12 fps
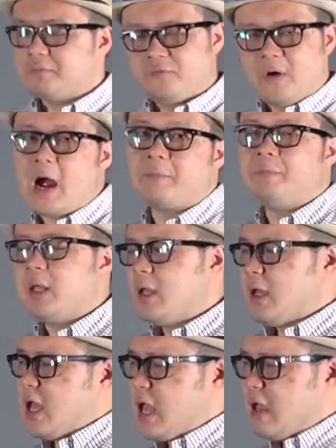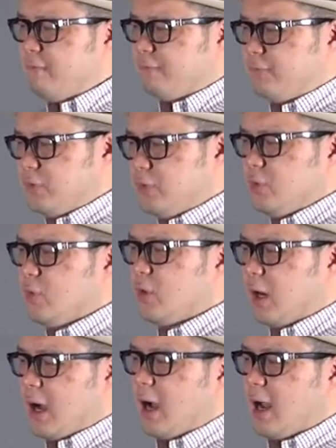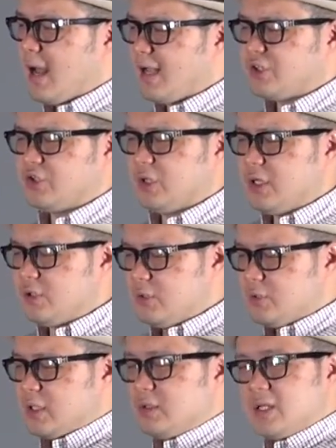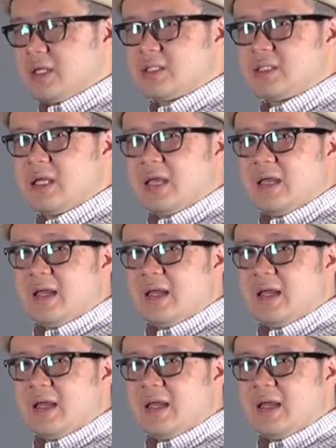fine if you are actually using this